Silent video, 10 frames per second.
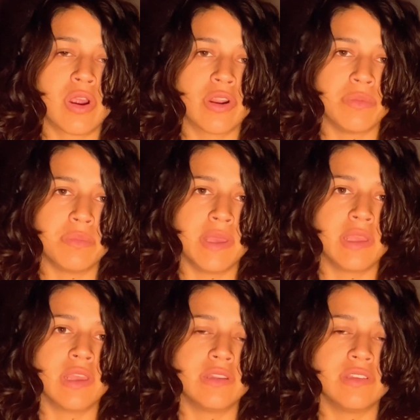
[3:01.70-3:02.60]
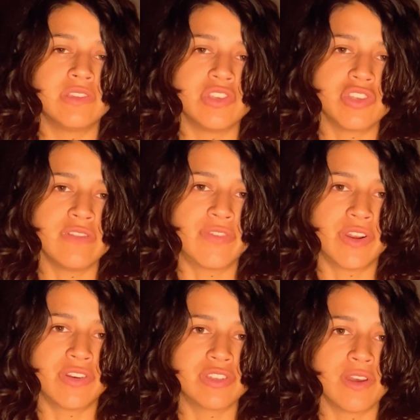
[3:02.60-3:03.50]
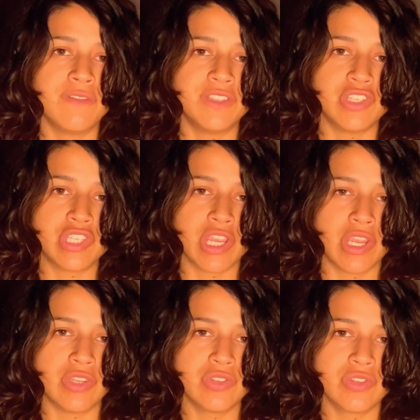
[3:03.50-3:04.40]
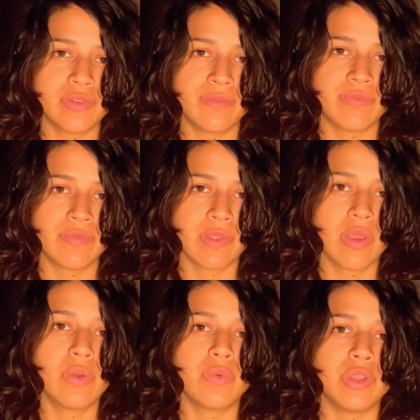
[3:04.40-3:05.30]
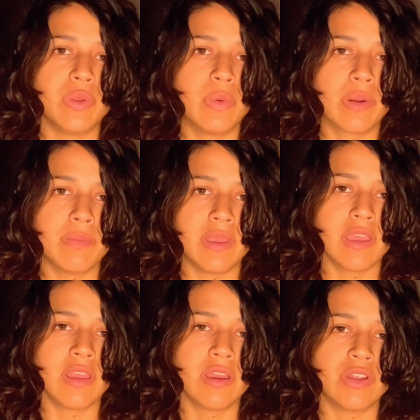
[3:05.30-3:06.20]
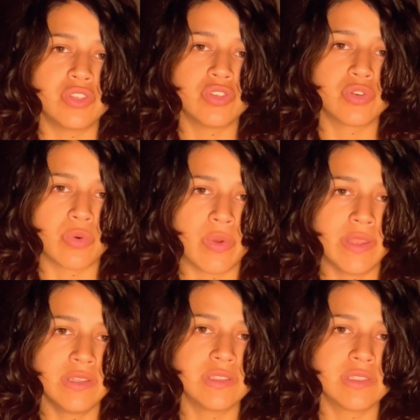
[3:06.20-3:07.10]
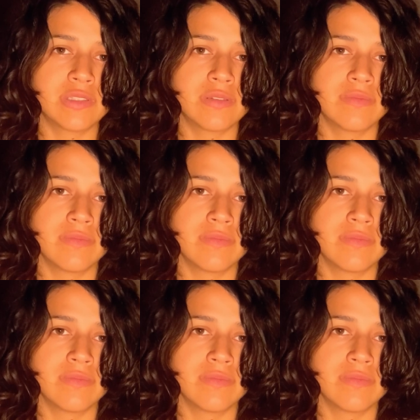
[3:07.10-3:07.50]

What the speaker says: are making a decision for yourself to change, when you are making a choice